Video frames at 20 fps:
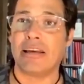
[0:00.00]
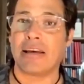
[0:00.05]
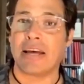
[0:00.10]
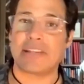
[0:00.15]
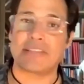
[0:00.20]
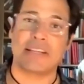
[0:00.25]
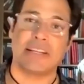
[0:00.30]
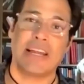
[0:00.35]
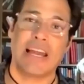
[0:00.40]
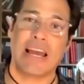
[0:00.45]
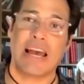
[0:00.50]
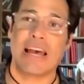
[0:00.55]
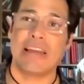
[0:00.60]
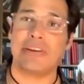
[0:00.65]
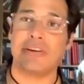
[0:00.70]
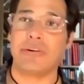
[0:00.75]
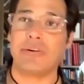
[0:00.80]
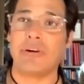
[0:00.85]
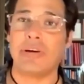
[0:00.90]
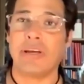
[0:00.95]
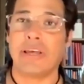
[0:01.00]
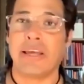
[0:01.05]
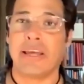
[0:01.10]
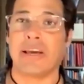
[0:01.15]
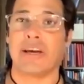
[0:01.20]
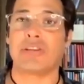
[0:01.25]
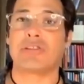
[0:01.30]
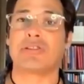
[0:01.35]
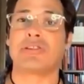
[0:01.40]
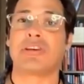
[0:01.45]
I said, "Yeah, I do." He
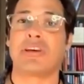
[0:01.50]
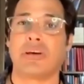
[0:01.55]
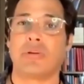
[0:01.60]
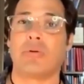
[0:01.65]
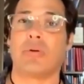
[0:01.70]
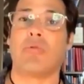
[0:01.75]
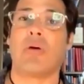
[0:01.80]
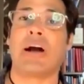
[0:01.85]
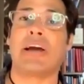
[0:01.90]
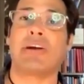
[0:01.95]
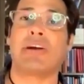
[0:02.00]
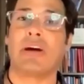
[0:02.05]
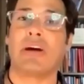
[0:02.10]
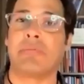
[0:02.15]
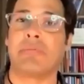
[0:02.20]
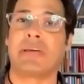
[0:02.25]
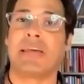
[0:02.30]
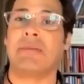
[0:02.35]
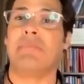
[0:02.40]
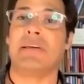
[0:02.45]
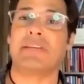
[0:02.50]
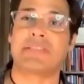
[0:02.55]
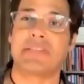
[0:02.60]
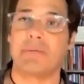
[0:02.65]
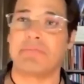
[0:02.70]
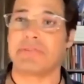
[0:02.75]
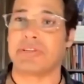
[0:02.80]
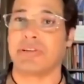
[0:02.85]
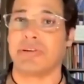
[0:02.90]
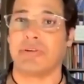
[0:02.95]
goes, "Good. Well, while you're up, get me
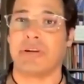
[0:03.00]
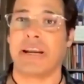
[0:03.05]
some too."